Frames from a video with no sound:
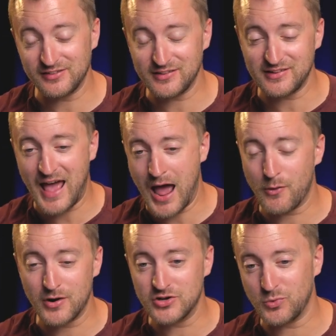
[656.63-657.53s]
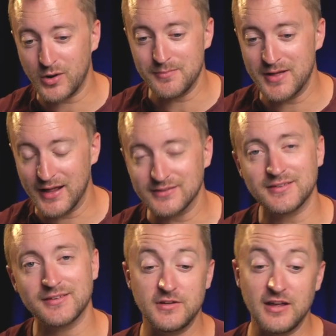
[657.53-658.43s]
That's an hour and 20
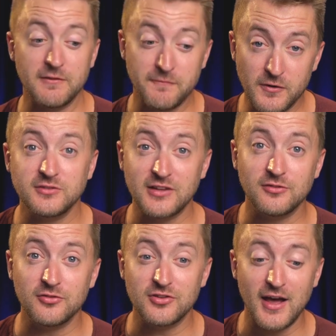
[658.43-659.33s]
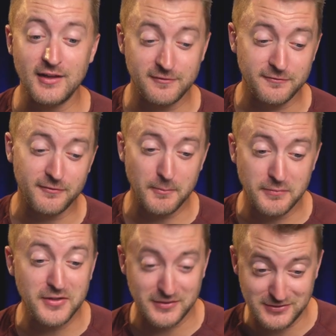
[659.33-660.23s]
minutes to get the first exercise from
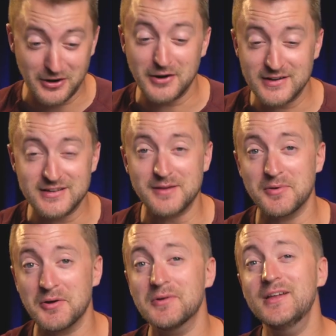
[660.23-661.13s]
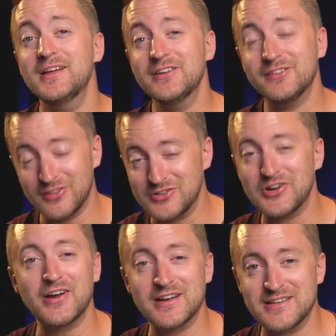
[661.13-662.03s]
the starting tempo to the
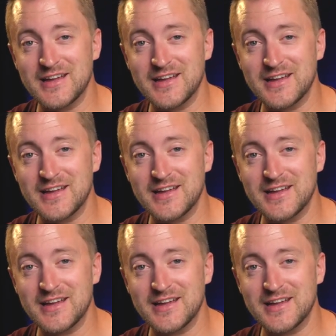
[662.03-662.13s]
target